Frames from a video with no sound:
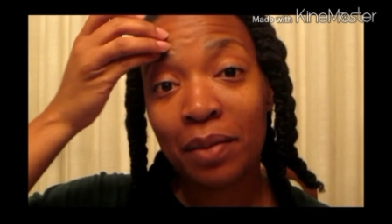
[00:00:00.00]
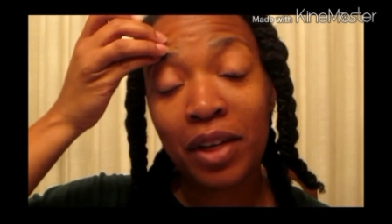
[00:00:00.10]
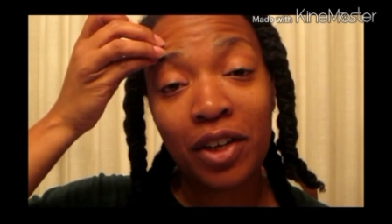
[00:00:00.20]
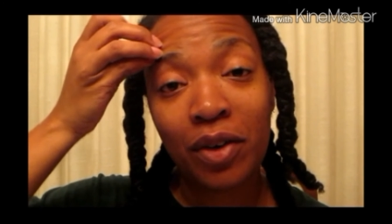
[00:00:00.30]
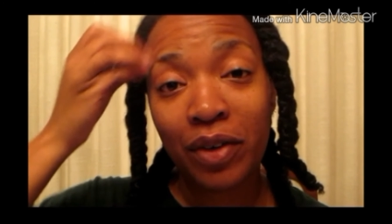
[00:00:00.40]
I'm
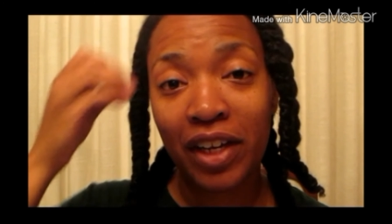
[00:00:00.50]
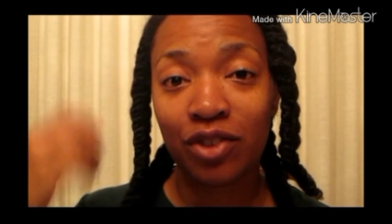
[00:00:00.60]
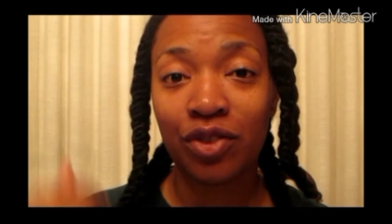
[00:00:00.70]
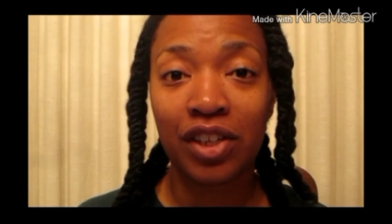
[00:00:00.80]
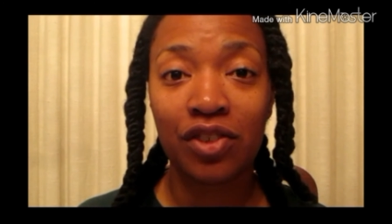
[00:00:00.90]
going to go
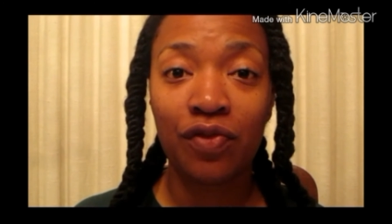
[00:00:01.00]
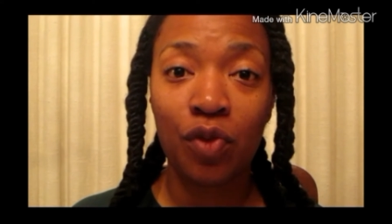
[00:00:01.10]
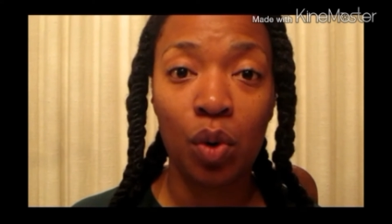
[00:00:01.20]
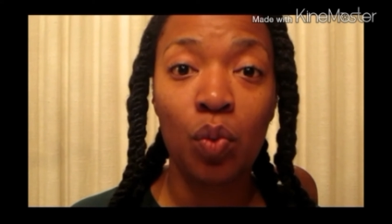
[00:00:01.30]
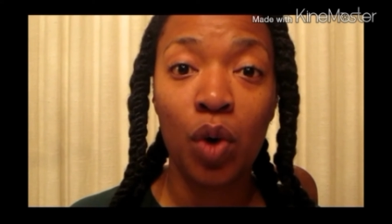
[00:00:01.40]
get dressed
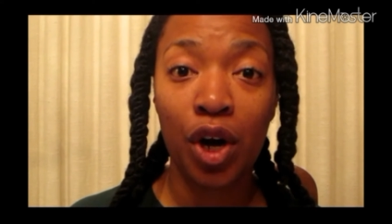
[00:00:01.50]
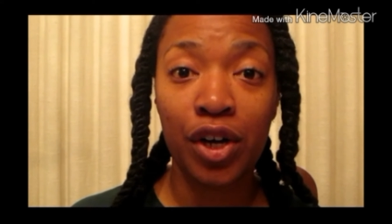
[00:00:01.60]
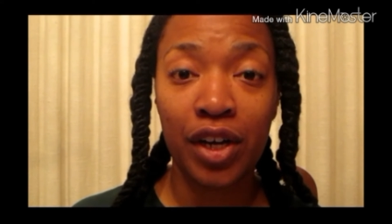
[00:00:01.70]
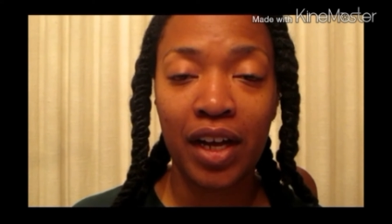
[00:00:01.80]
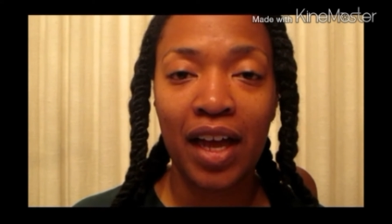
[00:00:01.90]
for
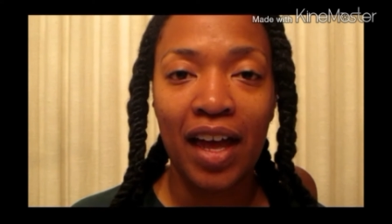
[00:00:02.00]
work,